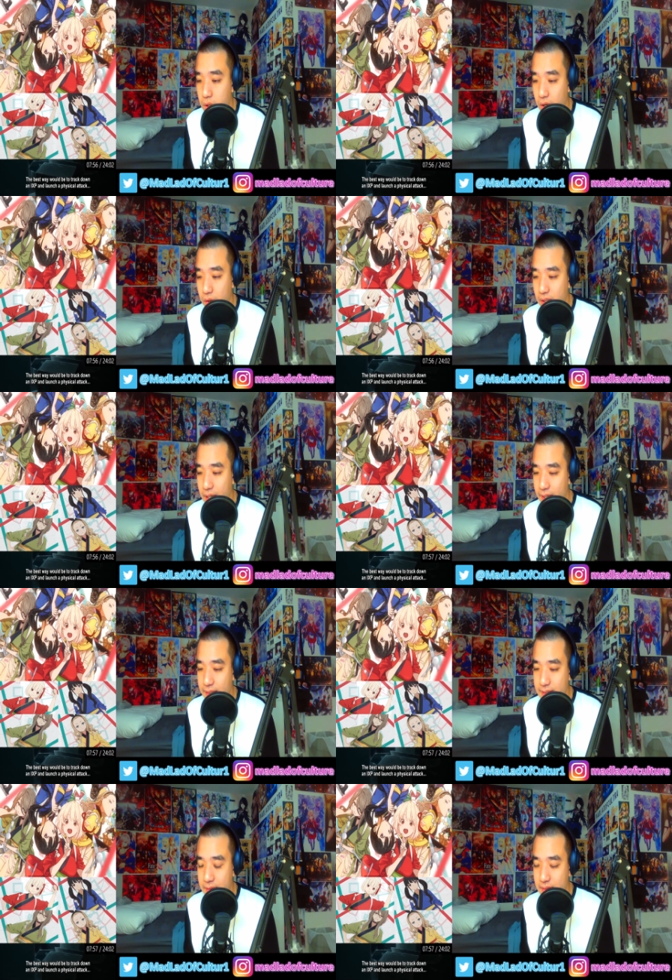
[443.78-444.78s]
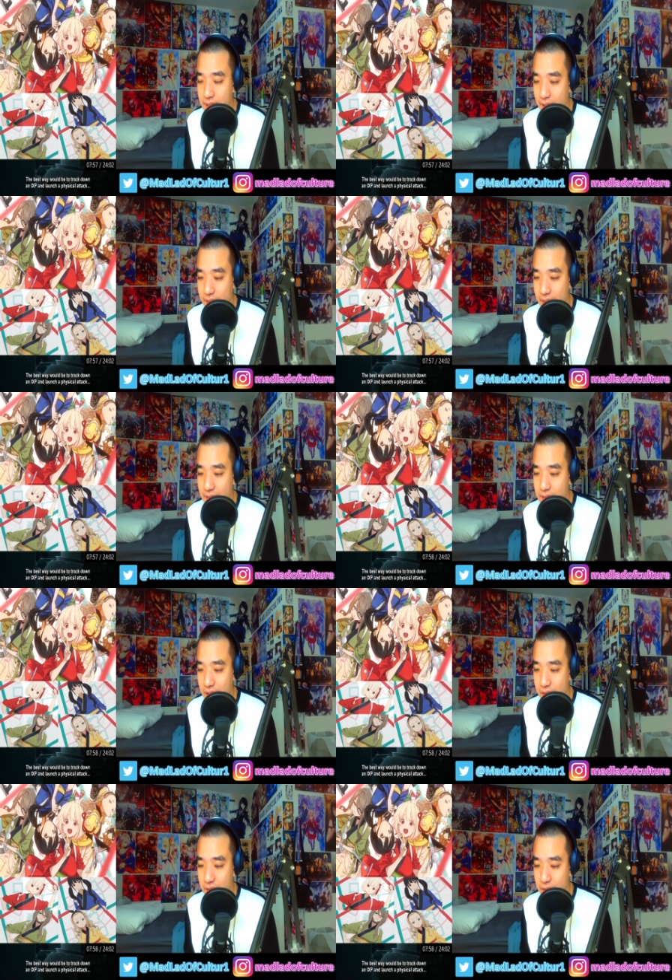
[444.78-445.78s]
Okay, seems like there's
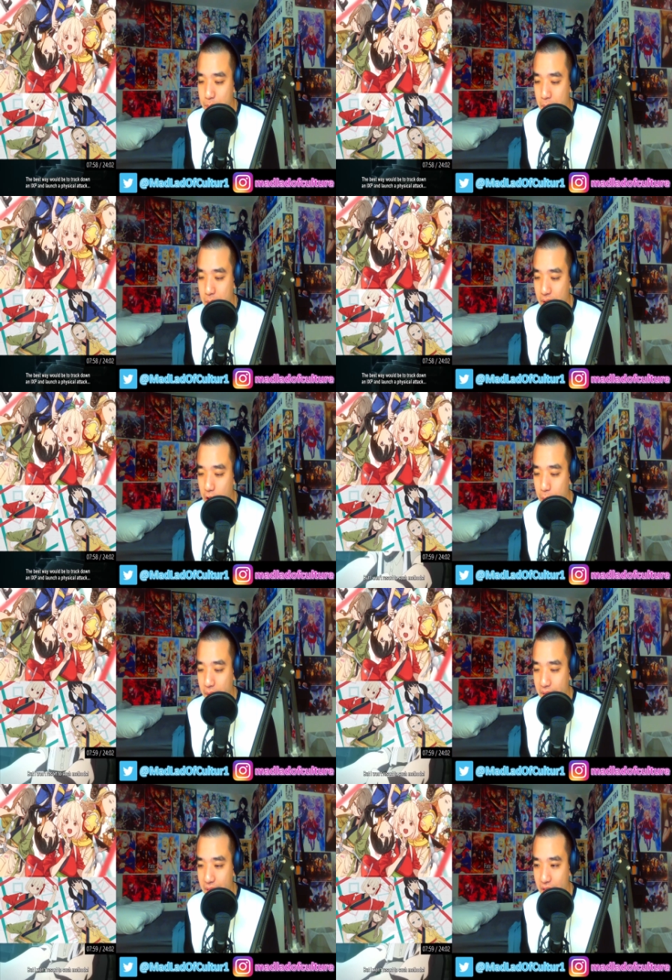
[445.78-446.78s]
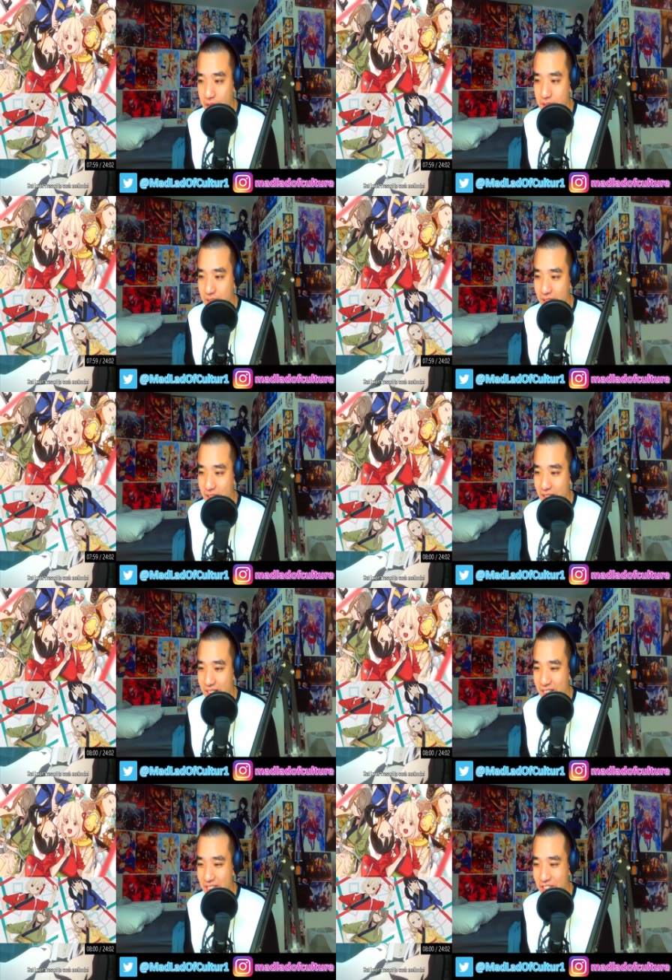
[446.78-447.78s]
other people helping him out.
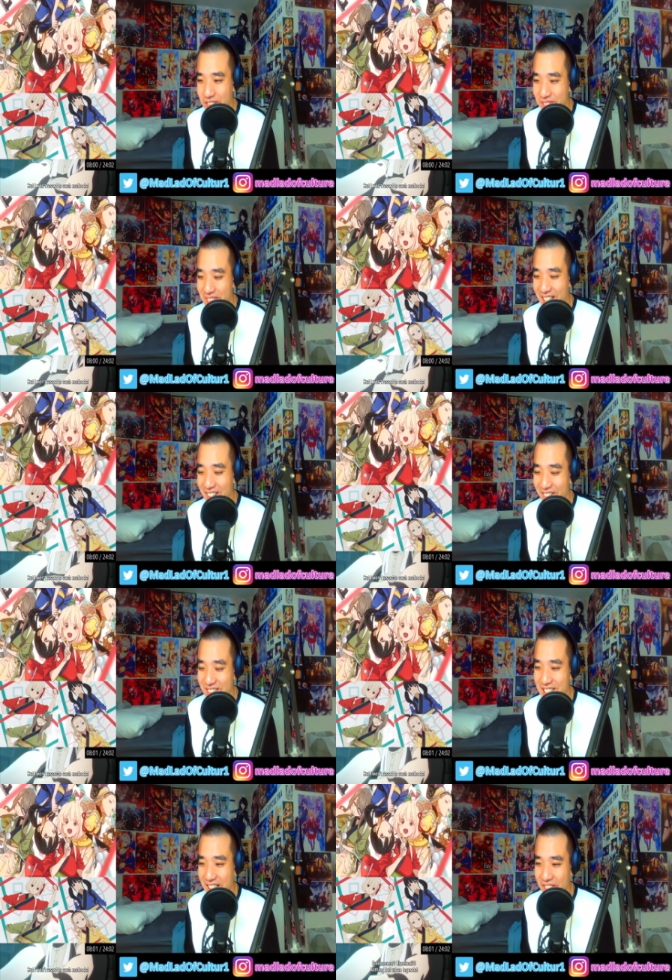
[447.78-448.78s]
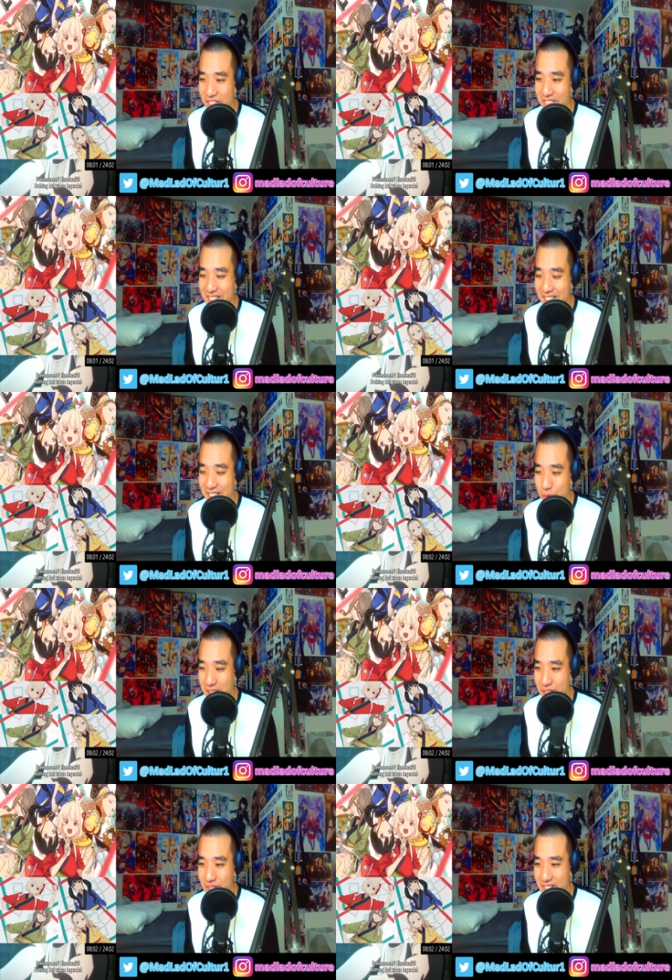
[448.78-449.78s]
Dude, he looks like a fucking
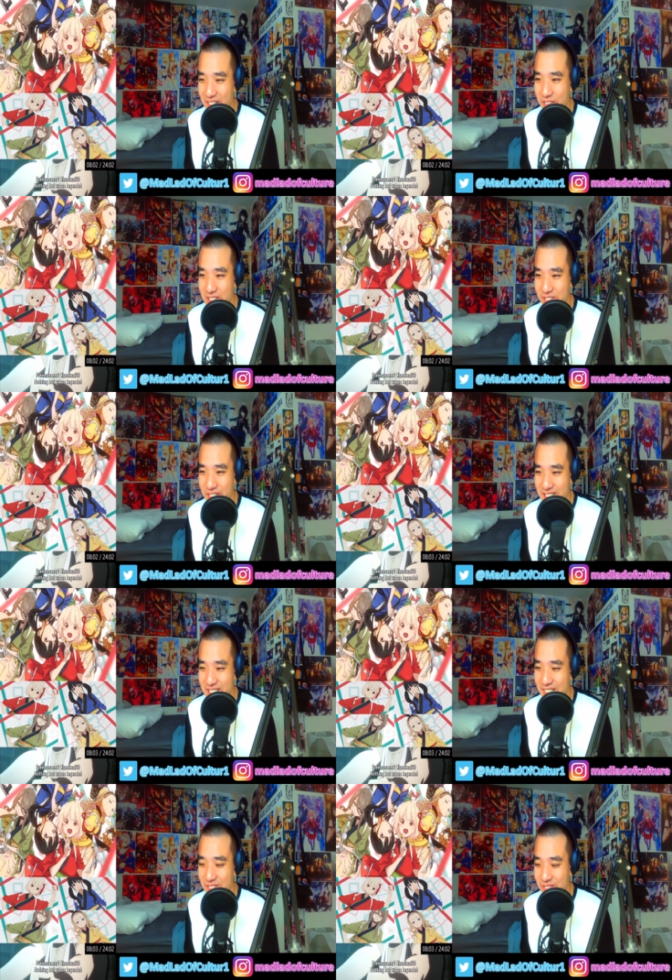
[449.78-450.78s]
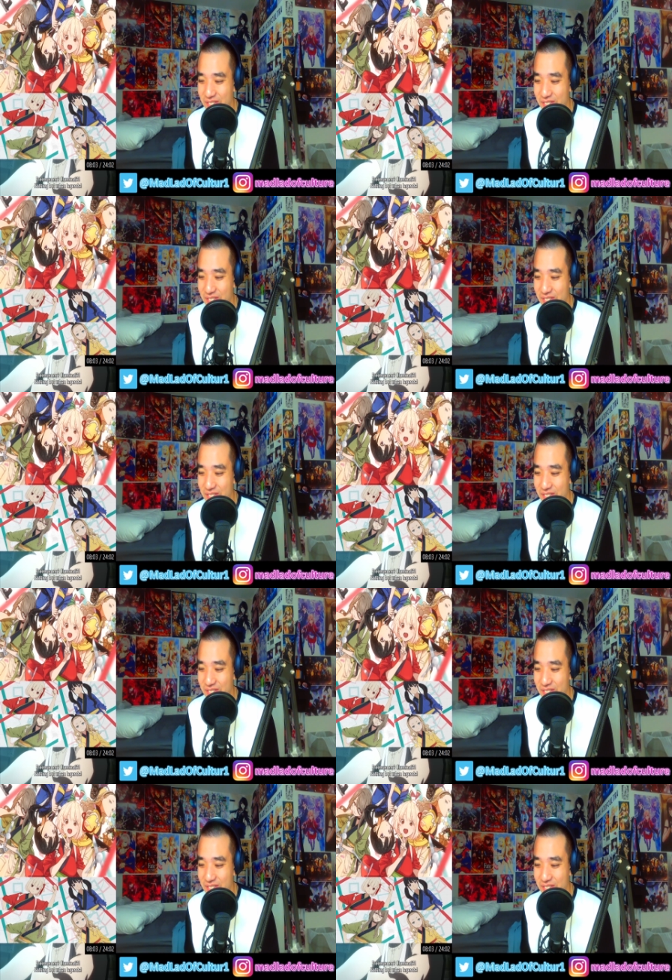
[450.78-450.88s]
weeb, man, for some reason.